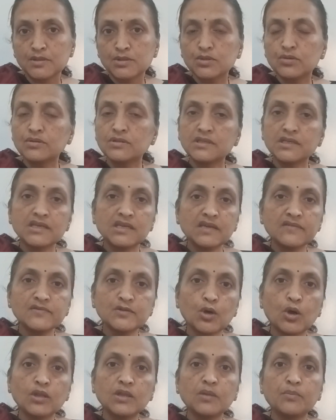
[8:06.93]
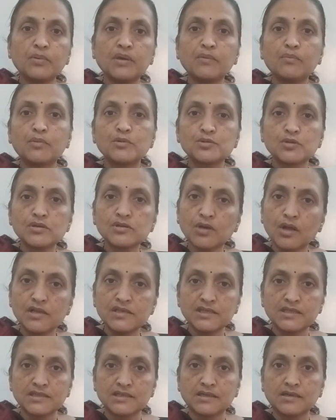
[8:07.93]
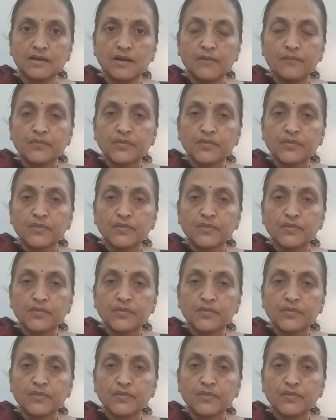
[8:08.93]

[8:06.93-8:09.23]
So she gives all the papers to the solicitor.